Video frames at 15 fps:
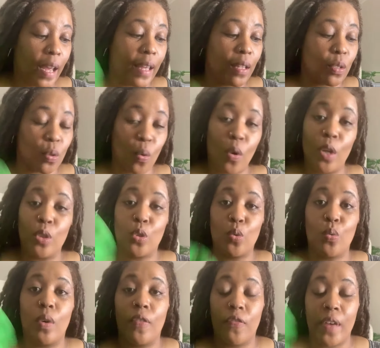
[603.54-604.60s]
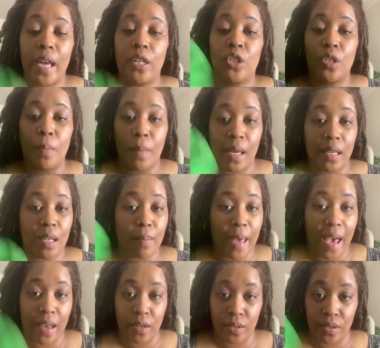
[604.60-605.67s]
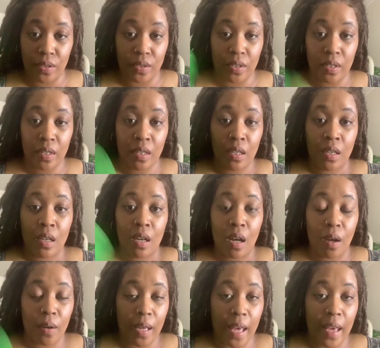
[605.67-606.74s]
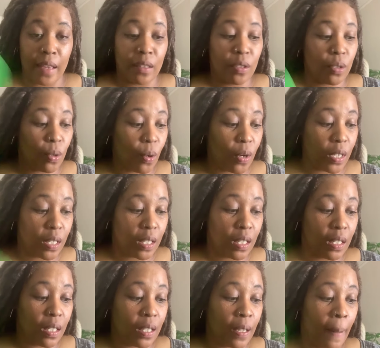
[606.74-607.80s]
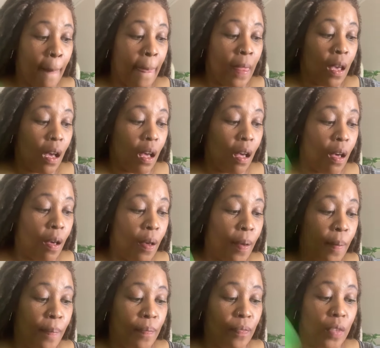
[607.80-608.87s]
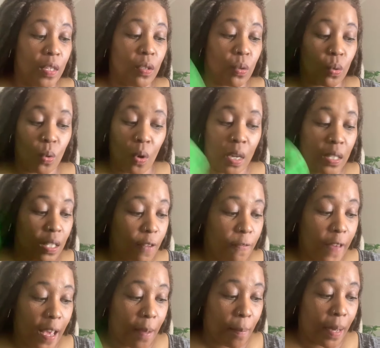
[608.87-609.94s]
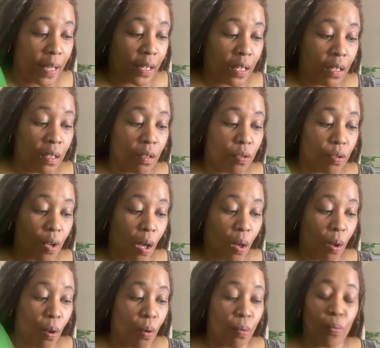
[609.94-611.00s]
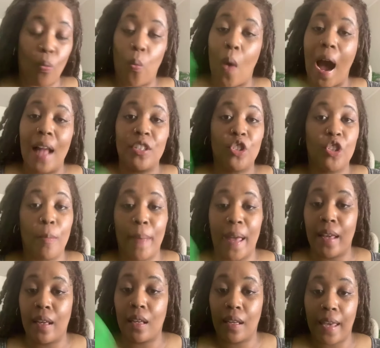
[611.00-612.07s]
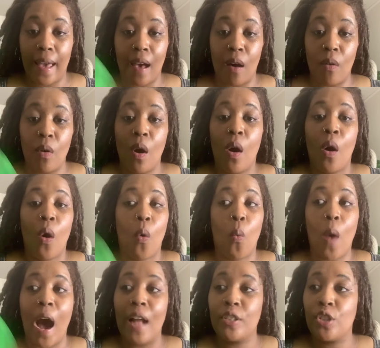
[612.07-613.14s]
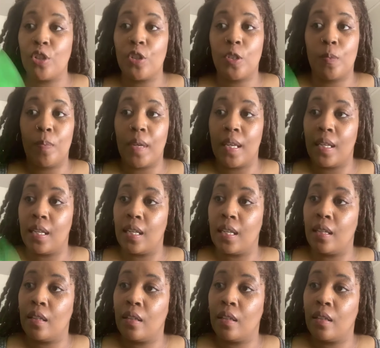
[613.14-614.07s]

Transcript: is going to affect your money matters, okay? Tauruses, This is going to affect money, so watch your bank account, watch your spending.